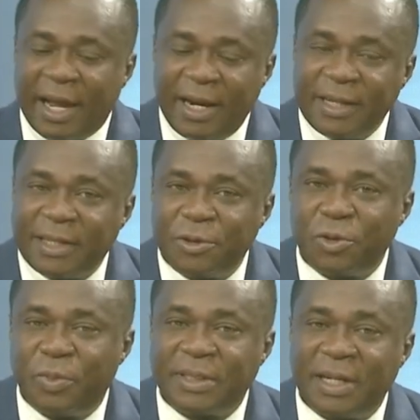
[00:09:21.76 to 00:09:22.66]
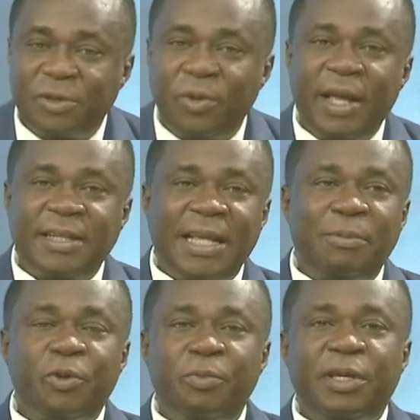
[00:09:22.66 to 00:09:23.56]
are less than 2%. Mm. So
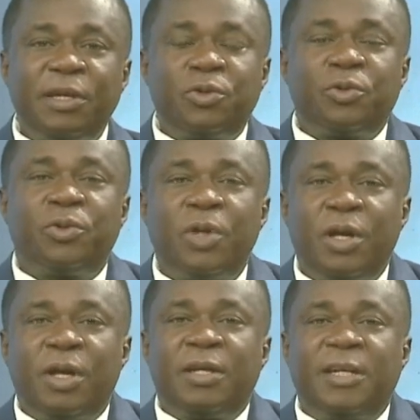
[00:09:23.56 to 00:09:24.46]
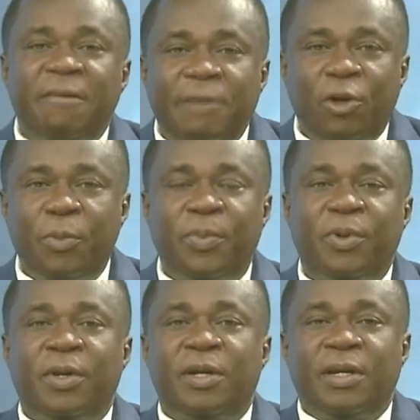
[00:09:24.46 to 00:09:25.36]
except we begin to develop,
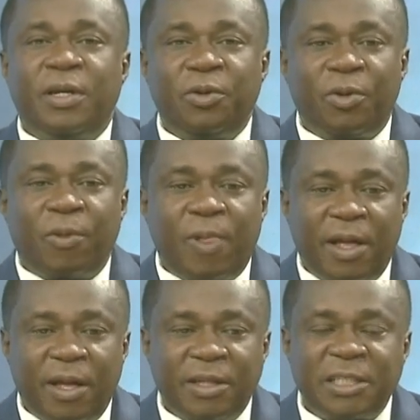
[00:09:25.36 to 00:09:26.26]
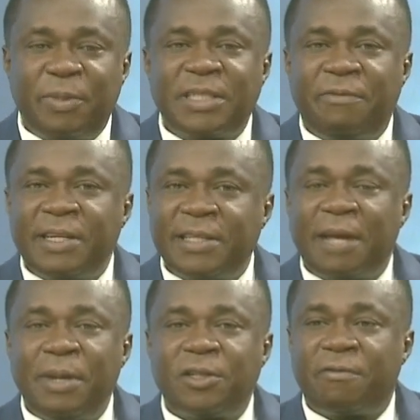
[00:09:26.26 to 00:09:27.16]
specific
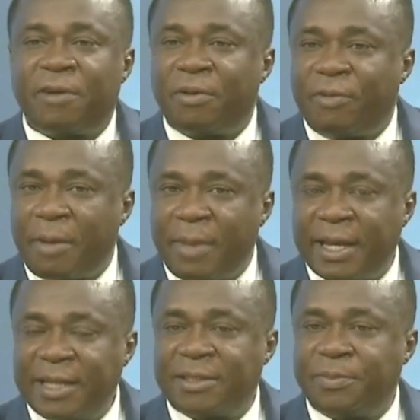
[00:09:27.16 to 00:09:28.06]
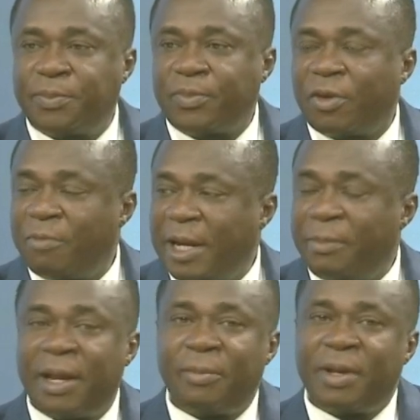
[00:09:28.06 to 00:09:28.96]
segments of our markets, I mean